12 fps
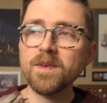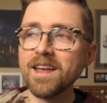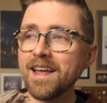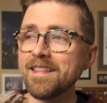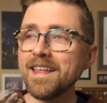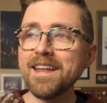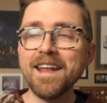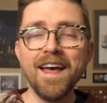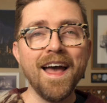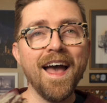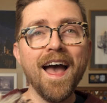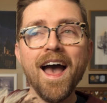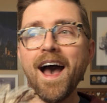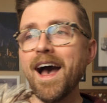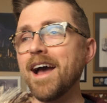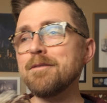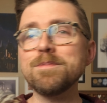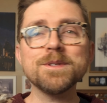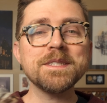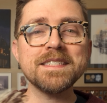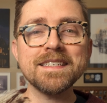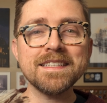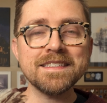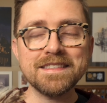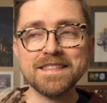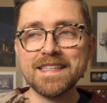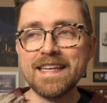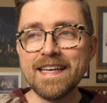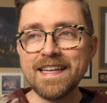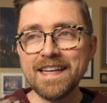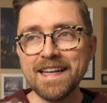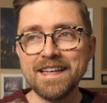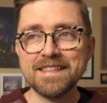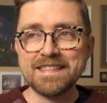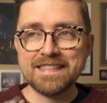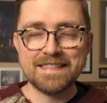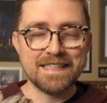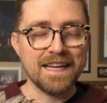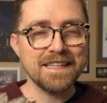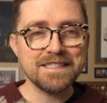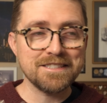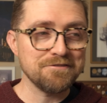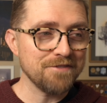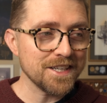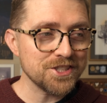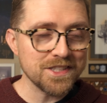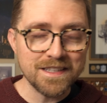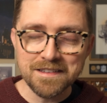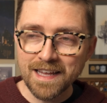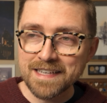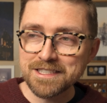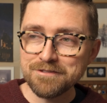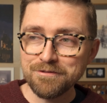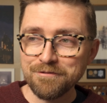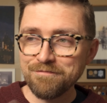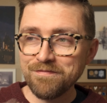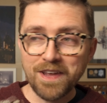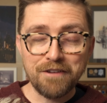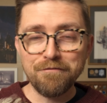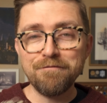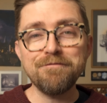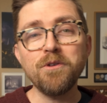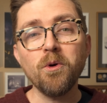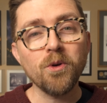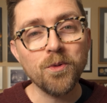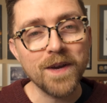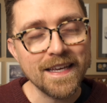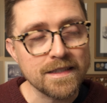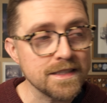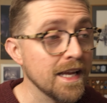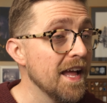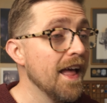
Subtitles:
And then I proceeded to get a sinus infection that lasted for like 4 weeks.